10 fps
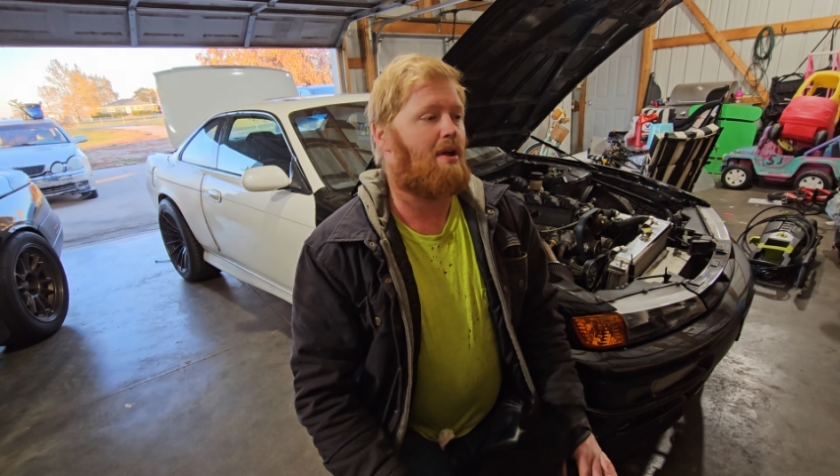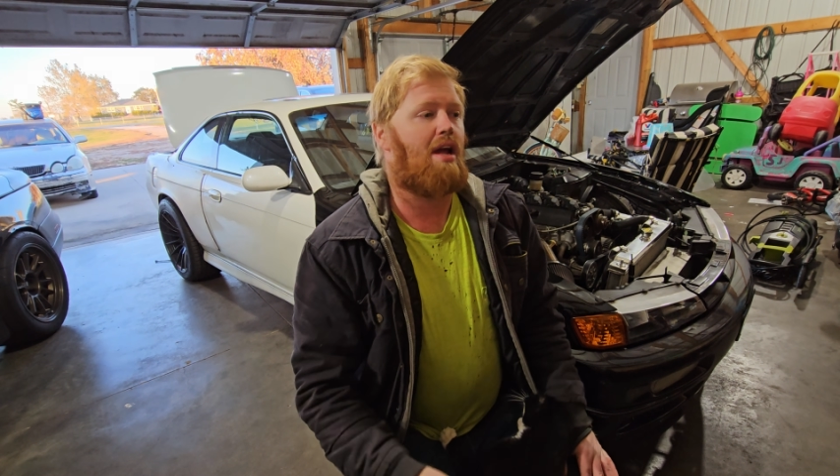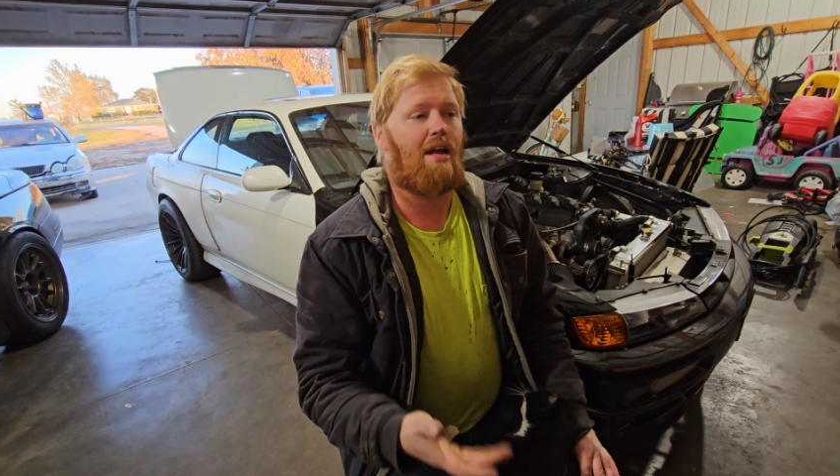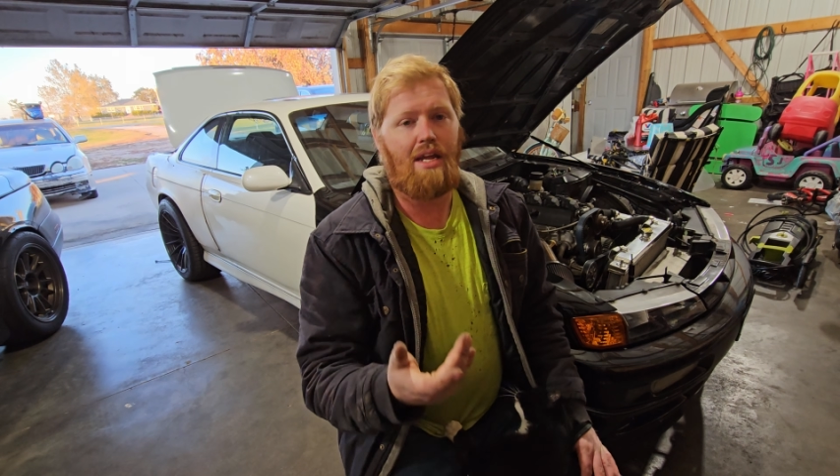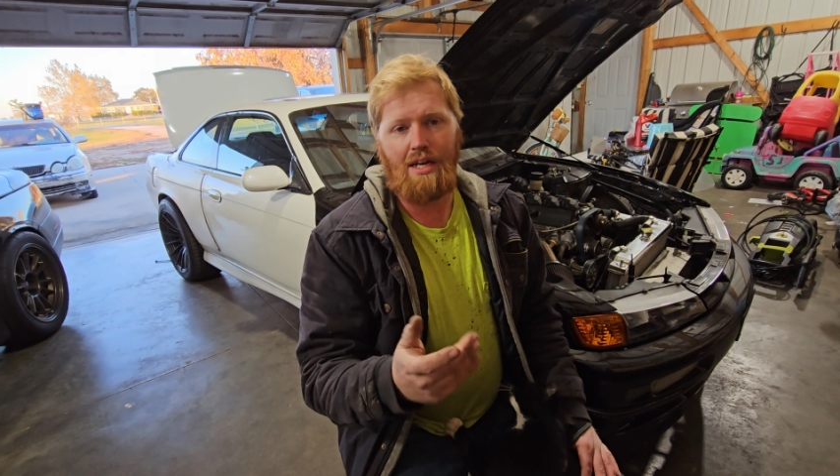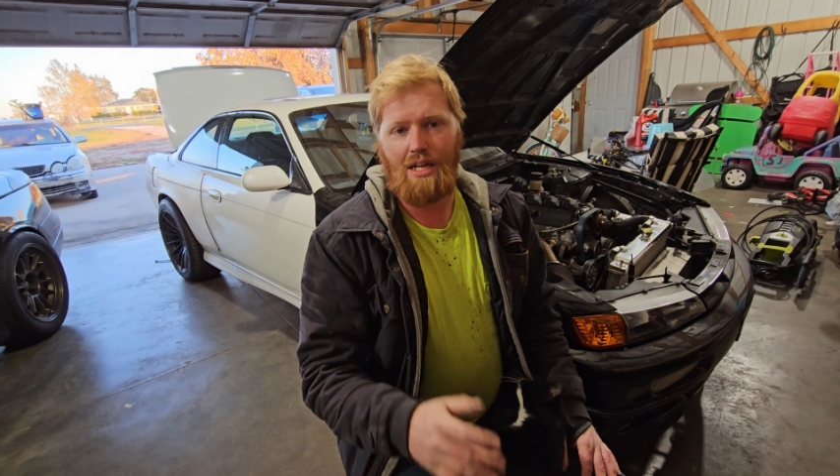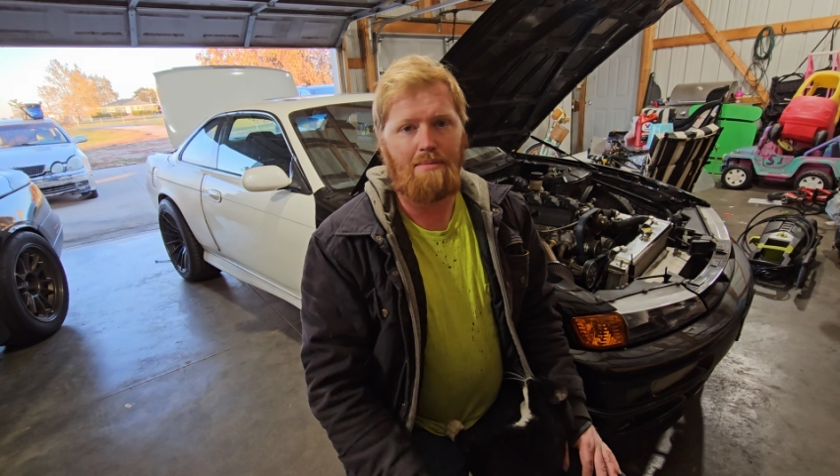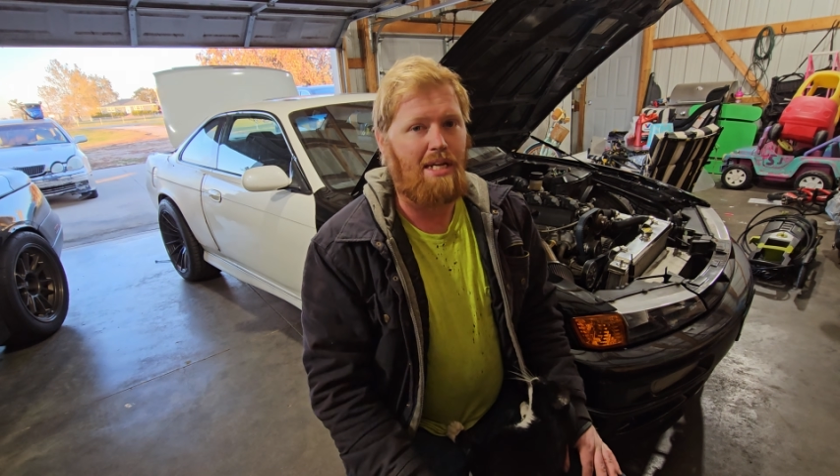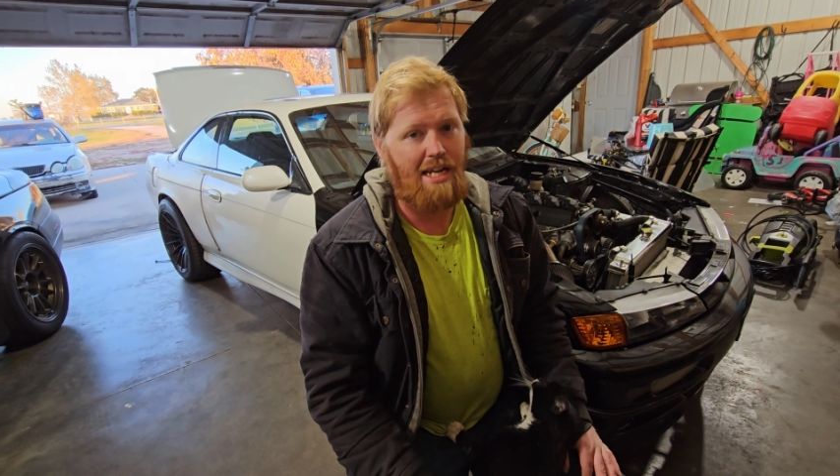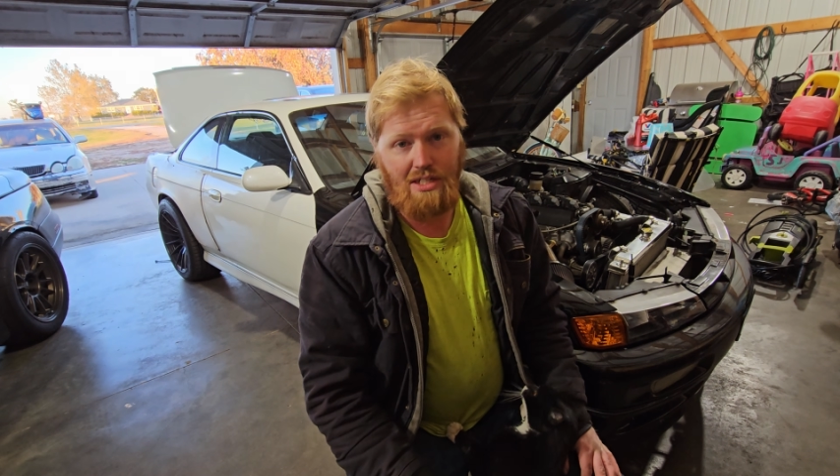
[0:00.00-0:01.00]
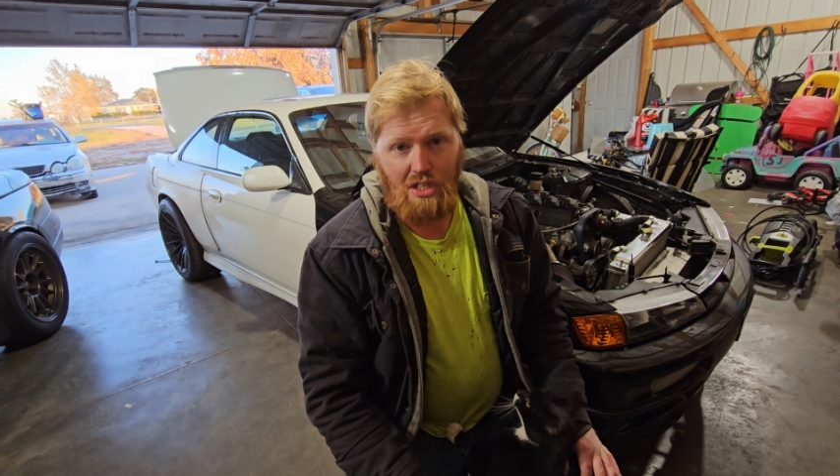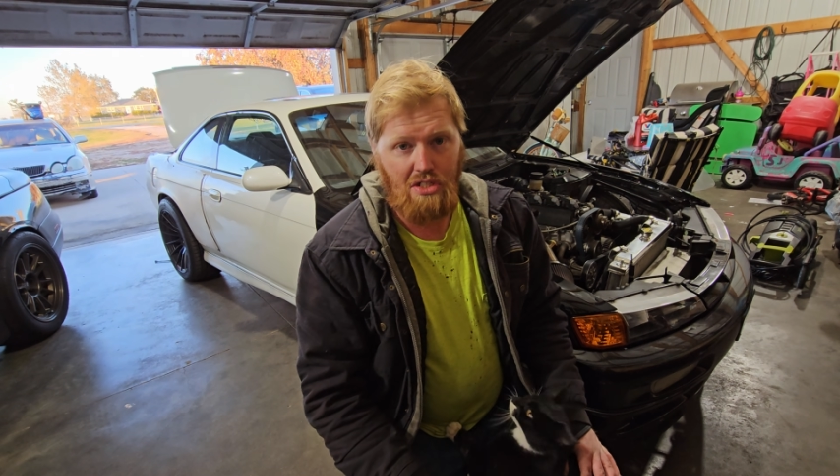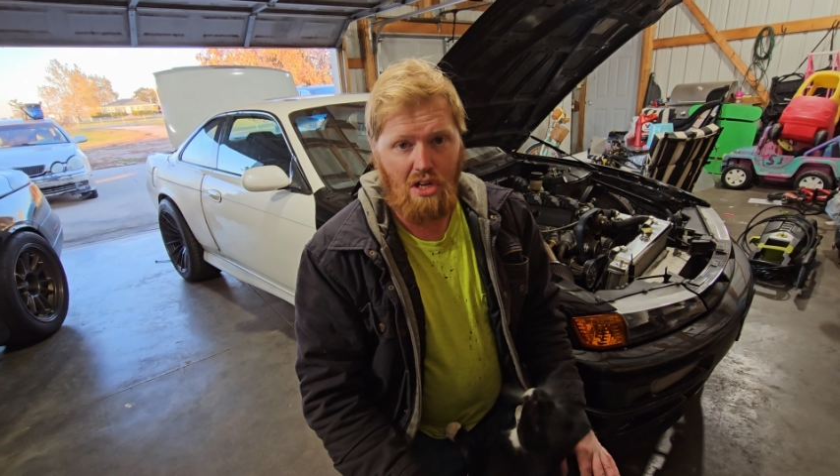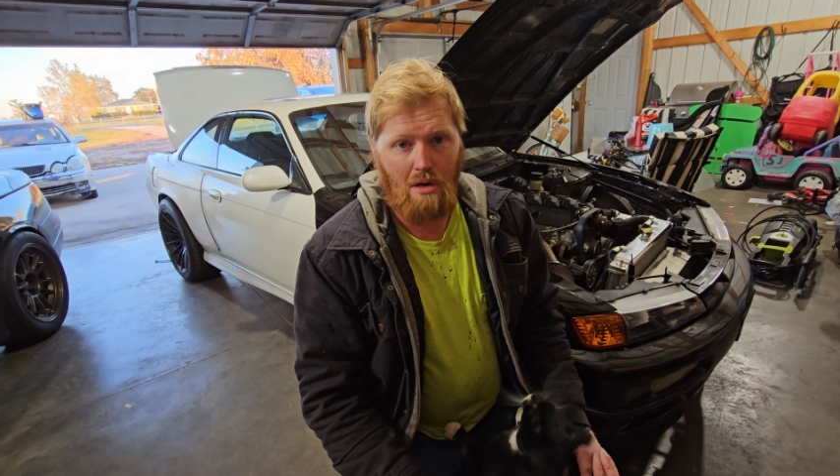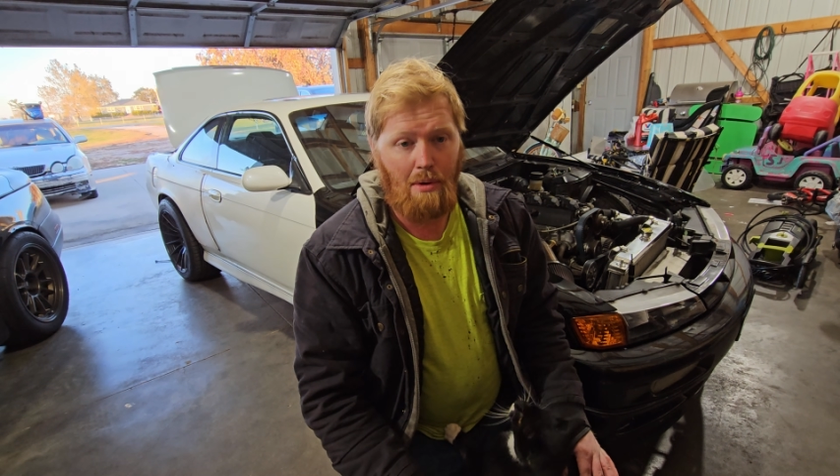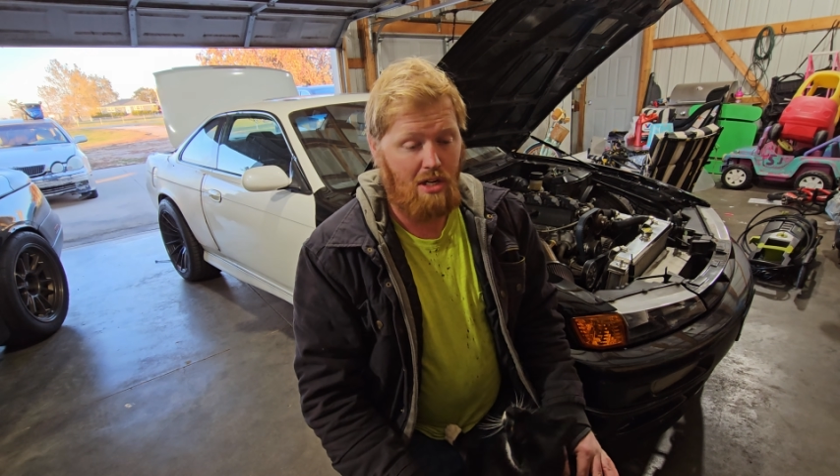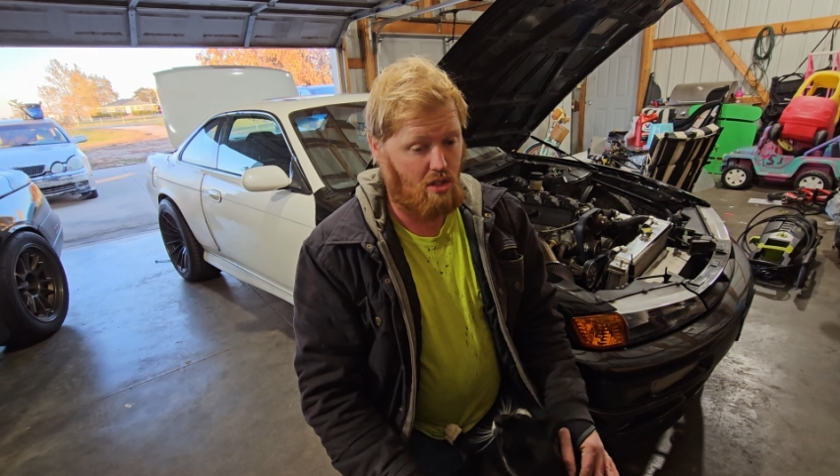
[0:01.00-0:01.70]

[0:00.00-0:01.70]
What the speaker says: and he ended up taking $600.